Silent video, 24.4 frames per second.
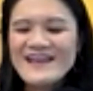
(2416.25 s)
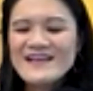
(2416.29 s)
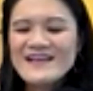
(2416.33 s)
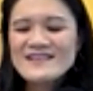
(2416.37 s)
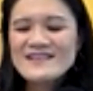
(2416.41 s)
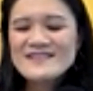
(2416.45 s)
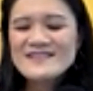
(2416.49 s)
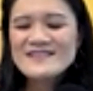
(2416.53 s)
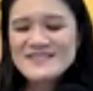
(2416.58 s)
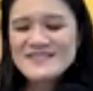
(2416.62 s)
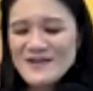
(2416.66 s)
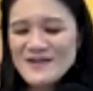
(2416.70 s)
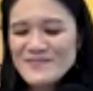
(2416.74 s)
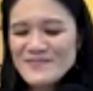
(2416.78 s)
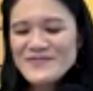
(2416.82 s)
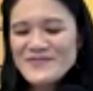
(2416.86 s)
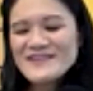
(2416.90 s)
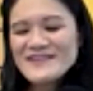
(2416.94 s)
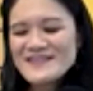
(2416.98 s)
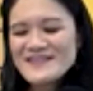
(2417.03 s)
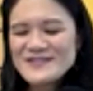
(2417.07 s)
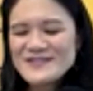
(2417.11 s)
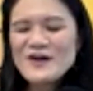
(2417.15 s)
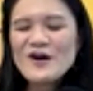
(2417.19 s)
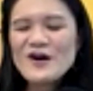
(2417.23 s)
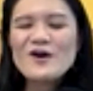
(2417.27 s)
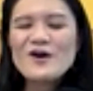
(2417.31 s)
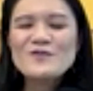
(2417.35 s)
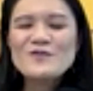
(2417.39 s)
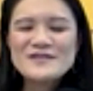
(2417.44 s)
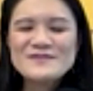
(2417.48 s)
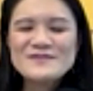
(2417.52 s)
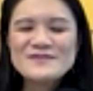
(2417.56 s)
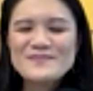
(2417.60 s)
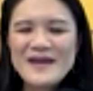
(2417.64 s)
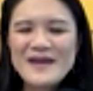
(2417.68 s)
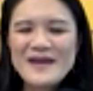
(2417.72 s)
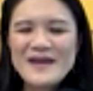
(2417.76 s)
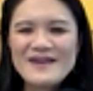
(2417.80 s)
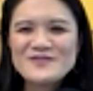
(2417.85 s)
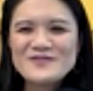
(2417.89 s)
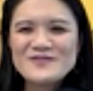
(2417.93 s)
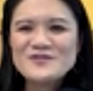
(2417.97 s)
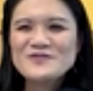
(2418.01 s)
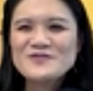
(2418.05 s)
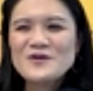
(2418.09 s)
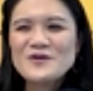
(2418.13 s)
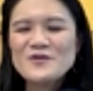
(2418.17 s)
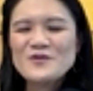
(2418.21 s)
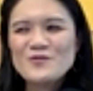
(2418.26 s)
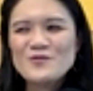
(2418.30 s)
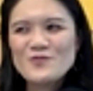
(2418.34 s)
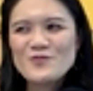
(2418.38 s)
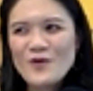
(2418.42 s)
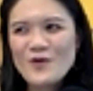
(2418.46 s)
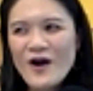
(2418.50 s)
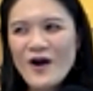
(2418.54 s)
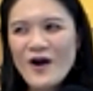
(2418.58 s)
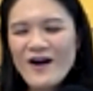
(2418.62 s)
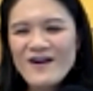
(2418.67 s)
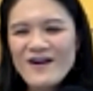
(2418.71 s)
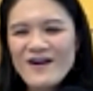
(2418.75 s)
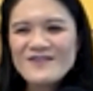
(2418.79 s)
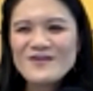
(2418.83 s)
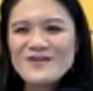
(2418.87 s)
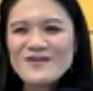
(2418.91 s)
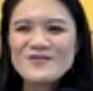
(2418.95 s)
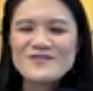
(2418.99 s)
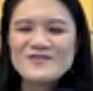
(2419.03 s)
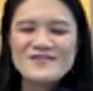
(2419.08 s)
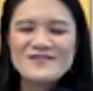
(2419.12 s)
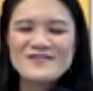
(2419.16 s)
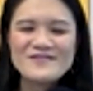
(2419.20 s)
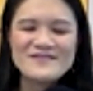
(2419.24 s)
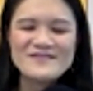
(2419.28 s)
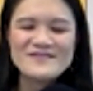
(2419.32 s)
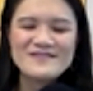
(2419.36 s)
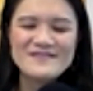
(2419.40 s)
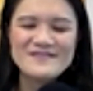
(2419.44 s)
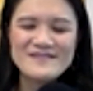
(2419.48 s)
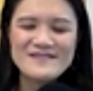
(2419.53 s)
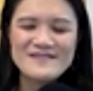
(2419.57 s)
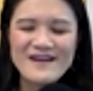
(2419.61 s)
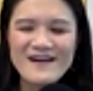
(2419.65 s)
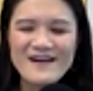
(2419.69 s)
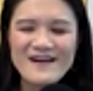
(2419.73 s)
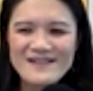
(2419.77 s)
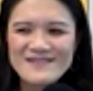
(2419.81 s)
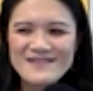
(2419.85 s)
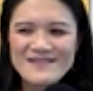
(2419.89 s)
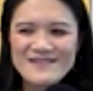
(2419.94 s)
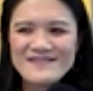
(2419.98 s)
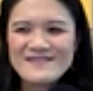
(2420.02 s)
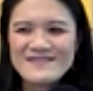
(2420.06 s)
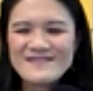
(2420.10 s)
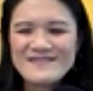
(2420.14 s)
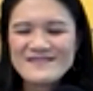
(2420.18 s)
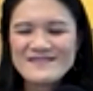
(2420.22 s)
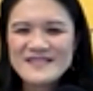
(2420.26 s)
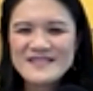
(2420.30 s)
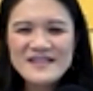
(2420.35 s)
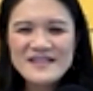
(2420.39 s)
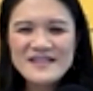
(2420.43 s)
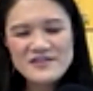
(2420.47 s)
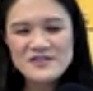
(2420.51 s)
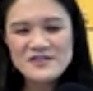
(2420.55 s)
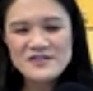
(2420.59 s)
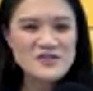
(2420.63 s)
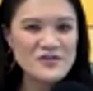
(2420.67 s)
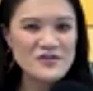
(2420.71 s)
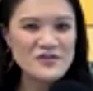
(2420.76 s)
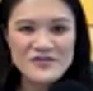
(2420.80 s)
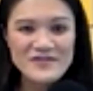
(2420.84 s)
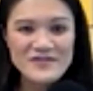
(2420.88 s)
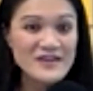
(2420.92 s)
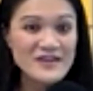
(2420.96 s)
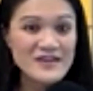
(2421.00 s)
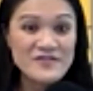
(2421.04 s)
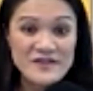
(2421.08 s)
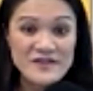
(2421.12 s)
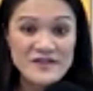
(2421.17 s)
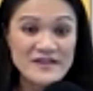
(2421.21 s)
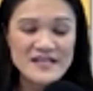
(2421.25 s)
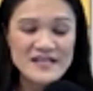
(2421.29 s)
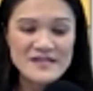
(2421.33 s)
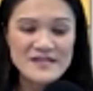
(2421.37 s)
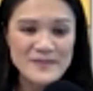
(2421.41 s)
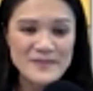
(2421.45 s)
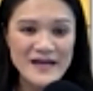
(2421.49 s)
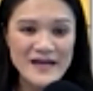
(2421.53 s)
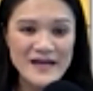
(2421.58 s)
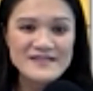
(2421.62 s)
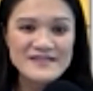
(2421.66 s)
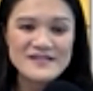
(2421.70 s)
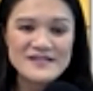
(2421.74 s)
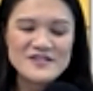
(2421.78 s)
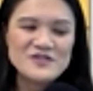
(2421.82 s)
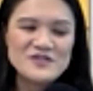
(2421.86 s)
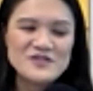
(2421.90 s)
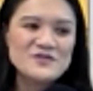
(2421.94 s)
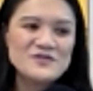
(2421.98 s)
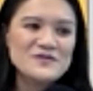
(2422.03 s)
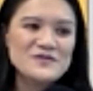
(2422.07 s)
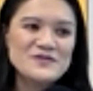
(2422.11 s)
something is always bound to go wrong or not take the turn that you didn't expect it to.